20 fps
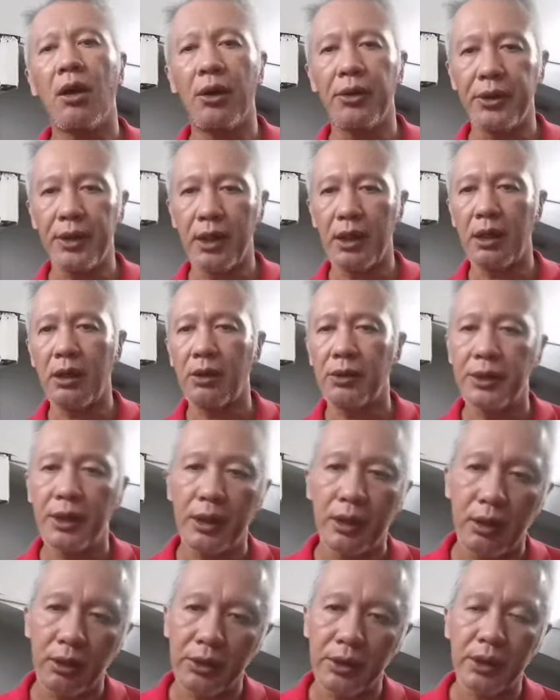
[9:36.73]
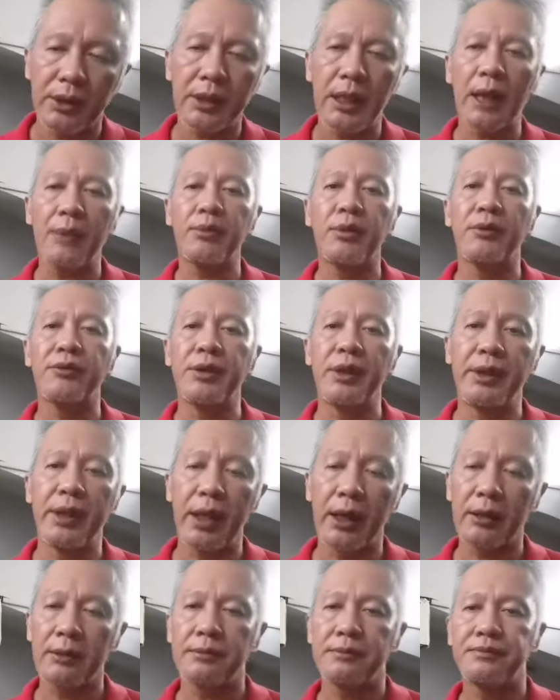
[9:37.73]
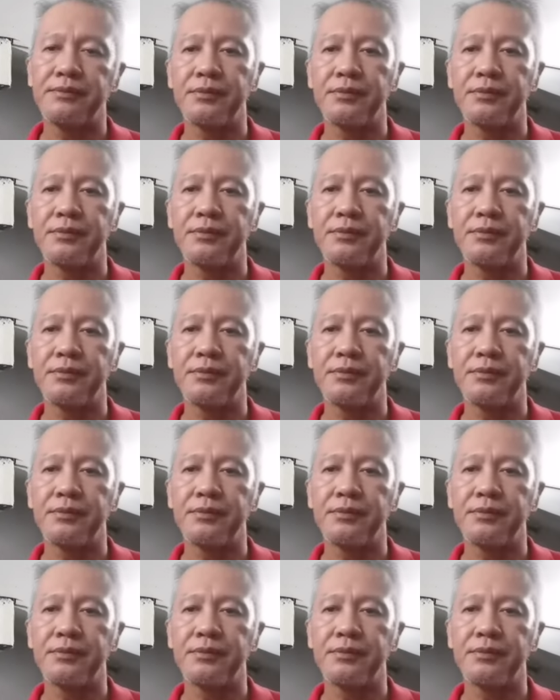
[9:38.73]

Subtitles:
on the top of the neck.